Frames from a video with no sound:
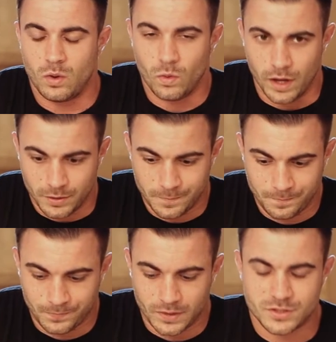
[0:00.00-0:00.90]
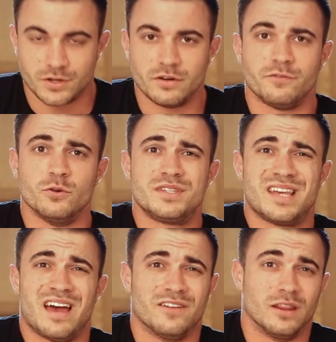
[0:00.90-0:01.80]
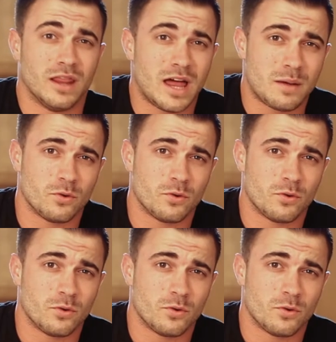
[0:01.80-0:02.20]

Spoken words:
Well, certain fruits have a lot